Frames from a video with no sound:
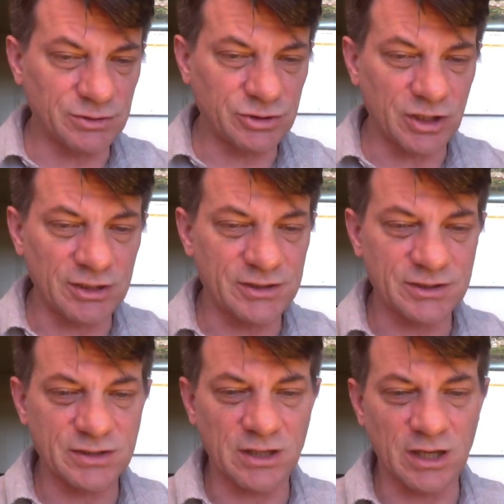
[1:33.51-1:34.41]

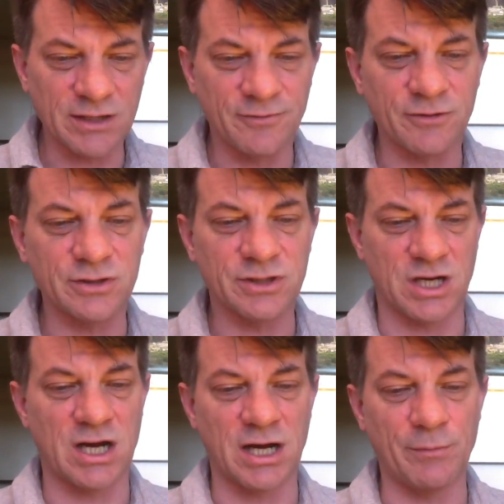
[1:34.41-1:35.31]
just a different
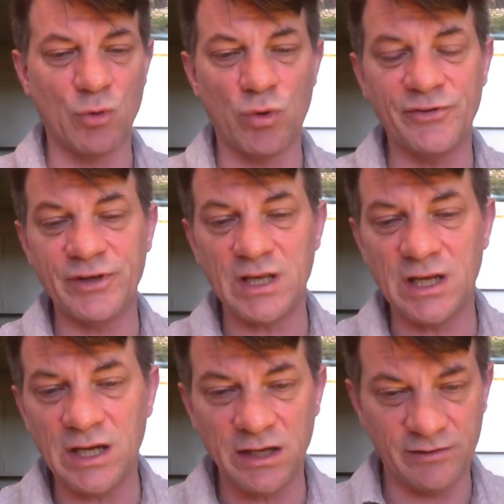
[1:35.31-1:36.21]
time. It wasn't
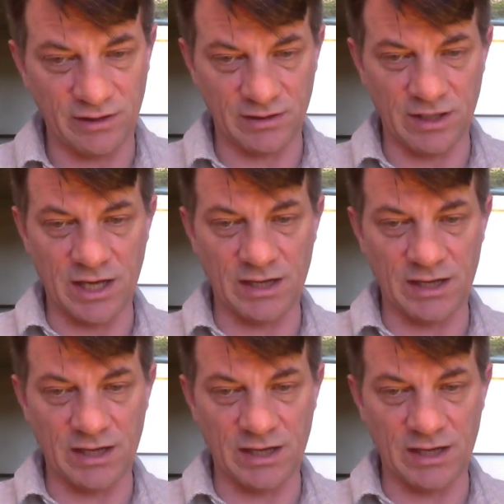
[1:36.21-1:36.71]
easy in the